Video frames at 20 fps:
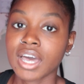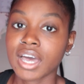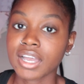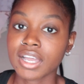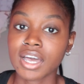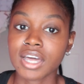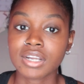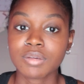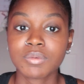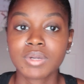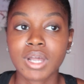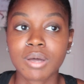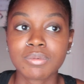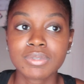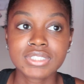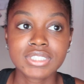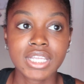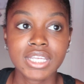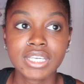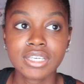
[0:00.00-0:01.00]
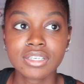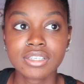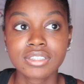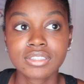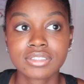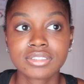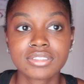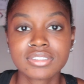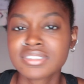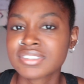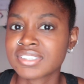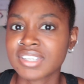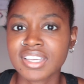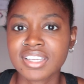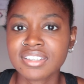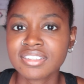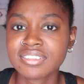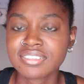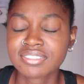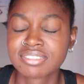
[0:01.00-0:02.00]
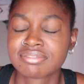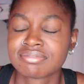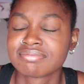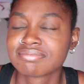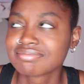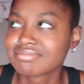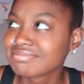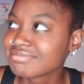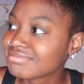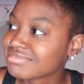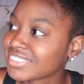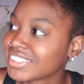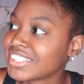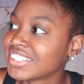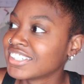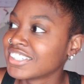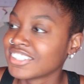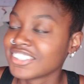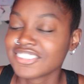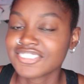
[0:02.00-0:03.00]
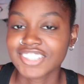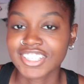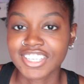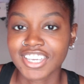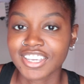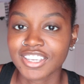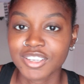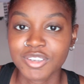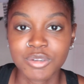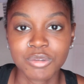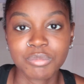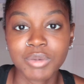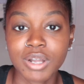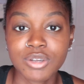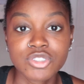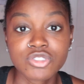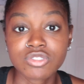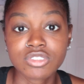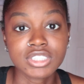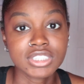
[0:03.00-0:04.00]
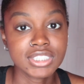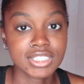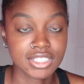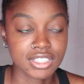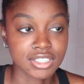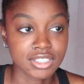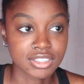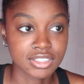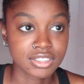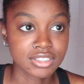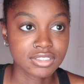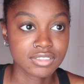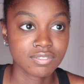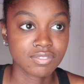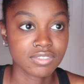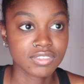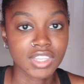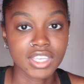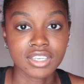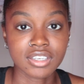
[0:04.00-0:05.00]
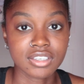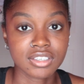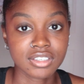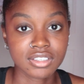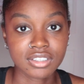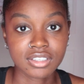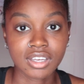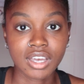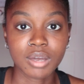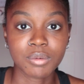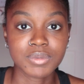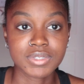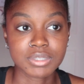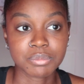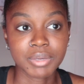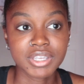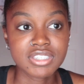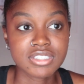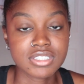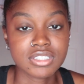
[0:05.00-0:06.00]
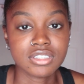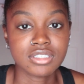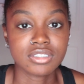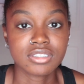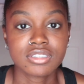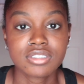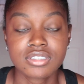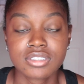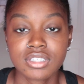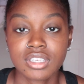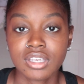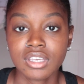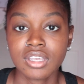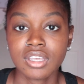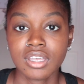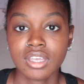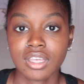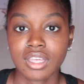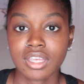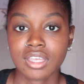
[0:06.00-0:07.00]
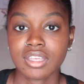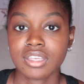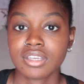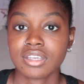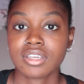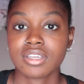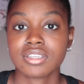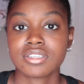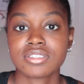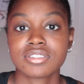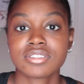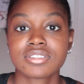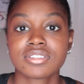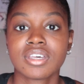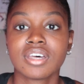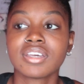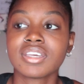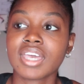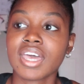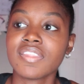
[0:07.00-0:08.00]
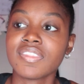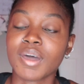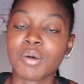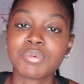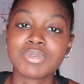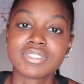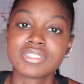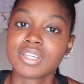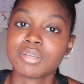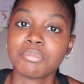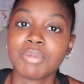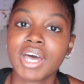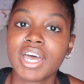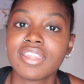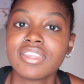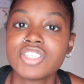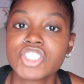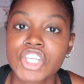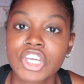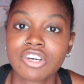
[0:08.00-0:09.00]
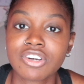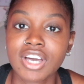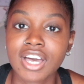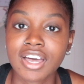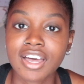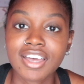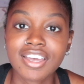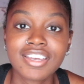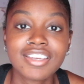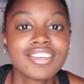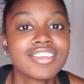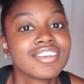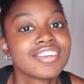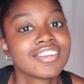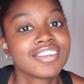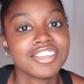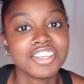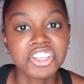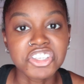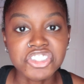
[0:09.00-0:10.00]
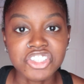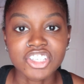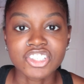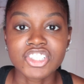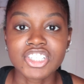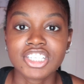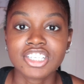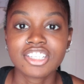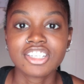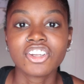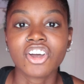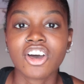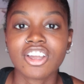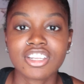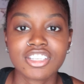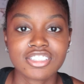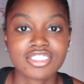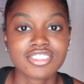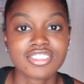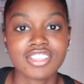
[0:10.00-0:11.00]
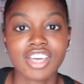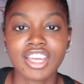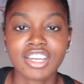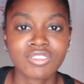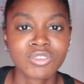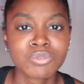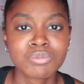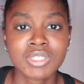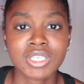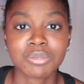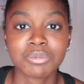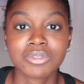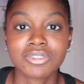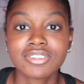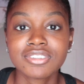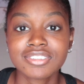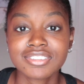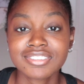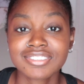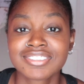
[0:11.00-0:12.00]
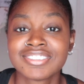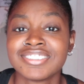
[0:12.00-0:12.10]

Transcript: I got it when I was like ten, J K, but I was really young. Like, I was in my teens, and again, that was done by the jail guy in his kitchen on his dining room table.